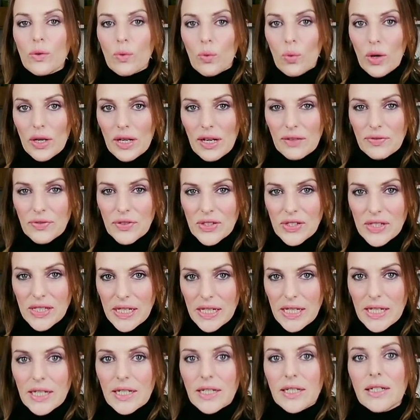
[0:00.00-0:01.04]
what I've
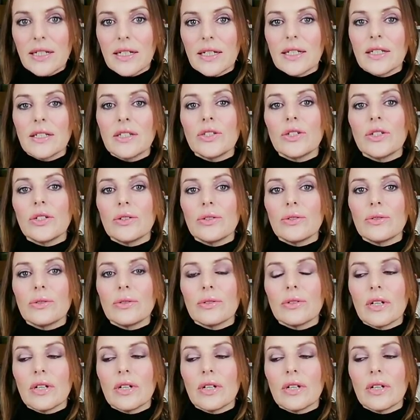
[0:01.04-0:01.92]
seen in you,